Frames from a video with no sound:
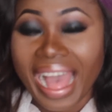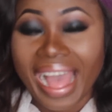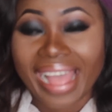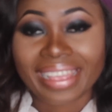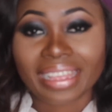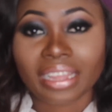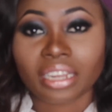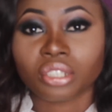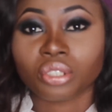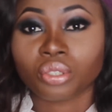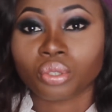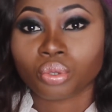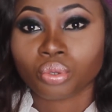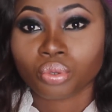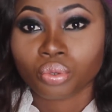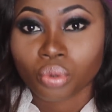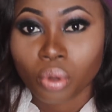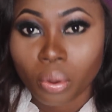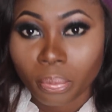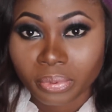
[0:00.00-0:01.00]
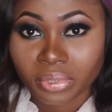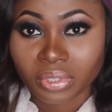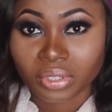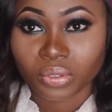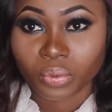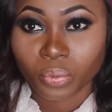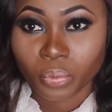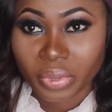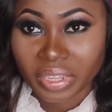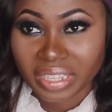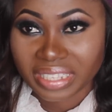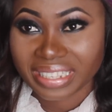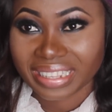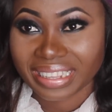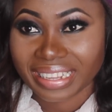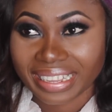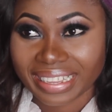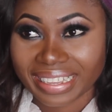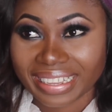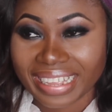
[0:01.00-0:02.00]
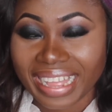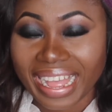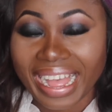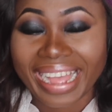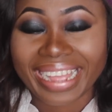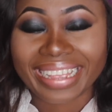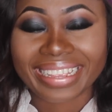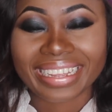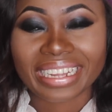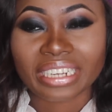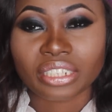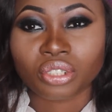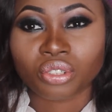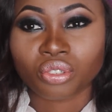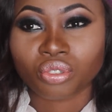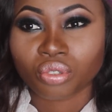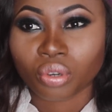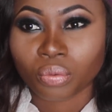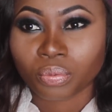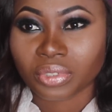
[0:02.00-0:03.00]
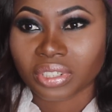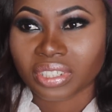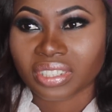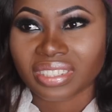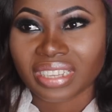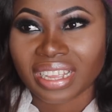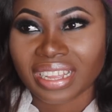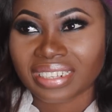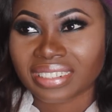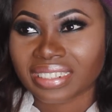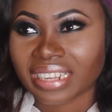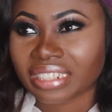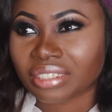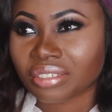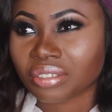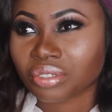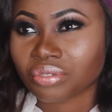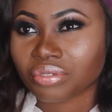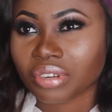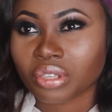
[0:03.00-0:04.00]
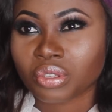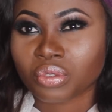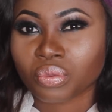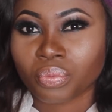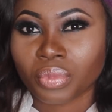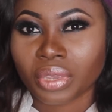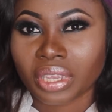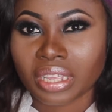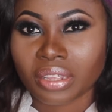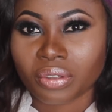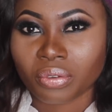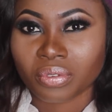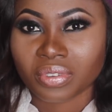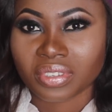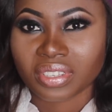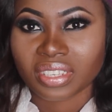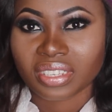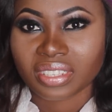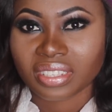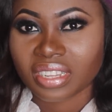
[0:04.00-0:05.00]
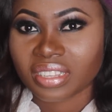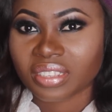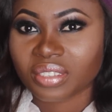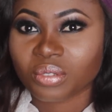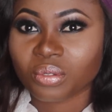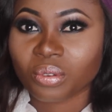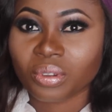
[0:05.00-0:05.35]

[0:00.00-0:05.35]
I had dropped the weight, like I had dropped it, and I just tried to make it consistent.